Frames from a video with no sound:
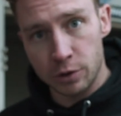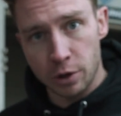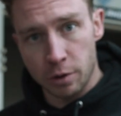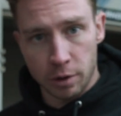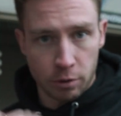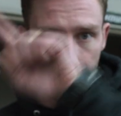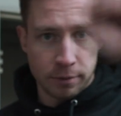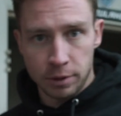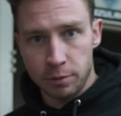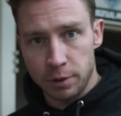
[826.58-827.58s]
to go
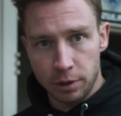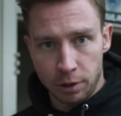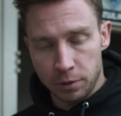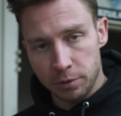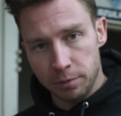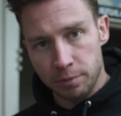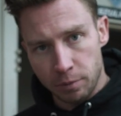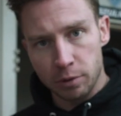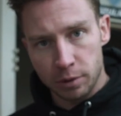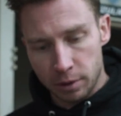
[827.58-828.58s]
around the window on
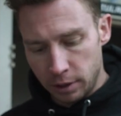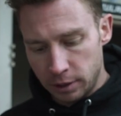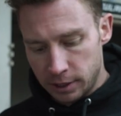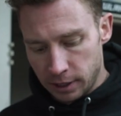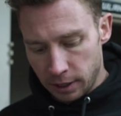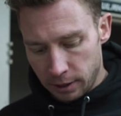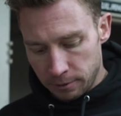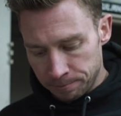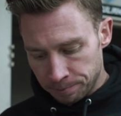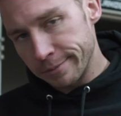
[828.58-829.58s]
each side.
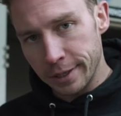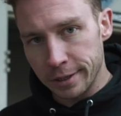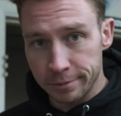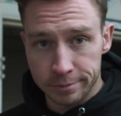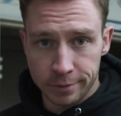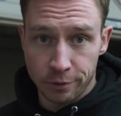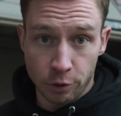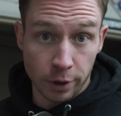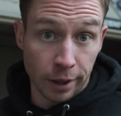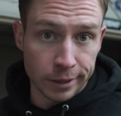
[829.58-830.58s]
Again,
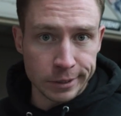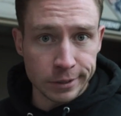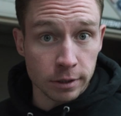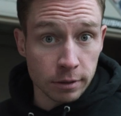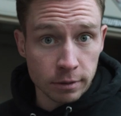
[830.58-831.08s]
$4.